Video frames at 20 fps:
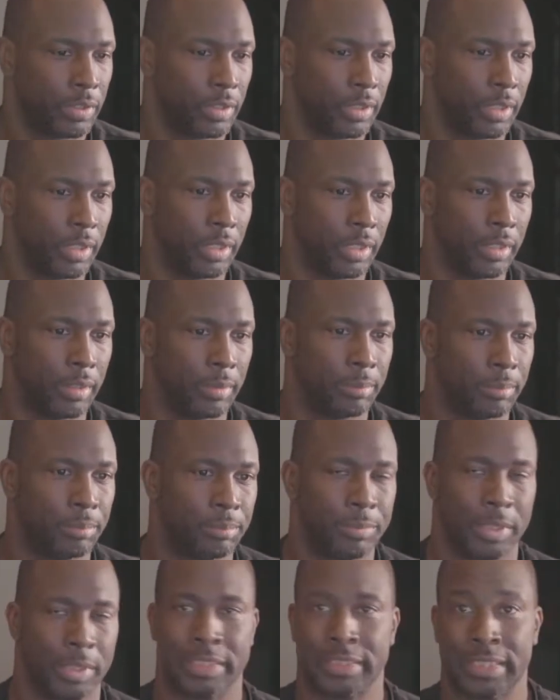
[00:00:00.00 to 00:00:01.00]
Um,
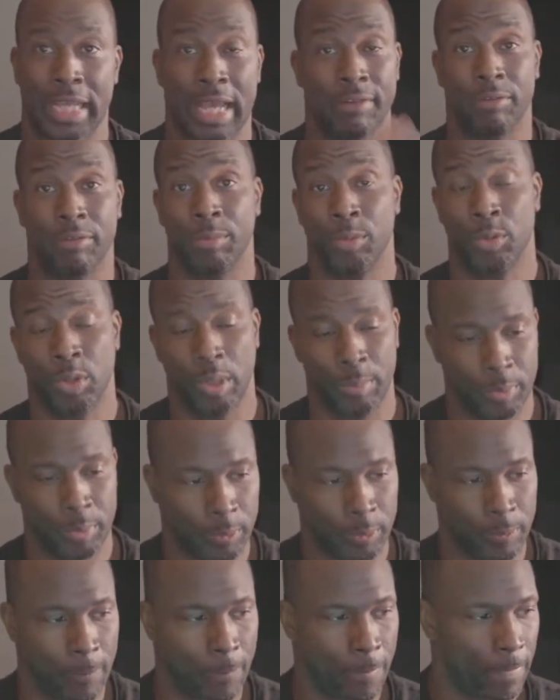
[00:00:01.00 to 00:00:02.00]
aside from
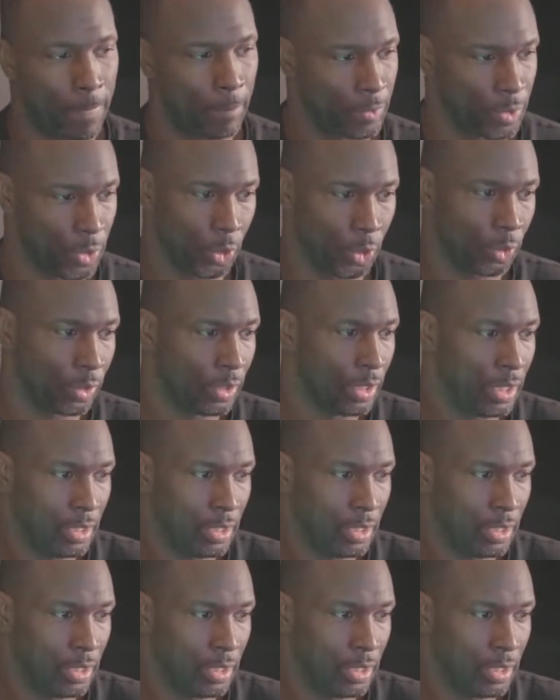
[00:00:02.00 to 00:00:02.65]
crypto, we'll talk,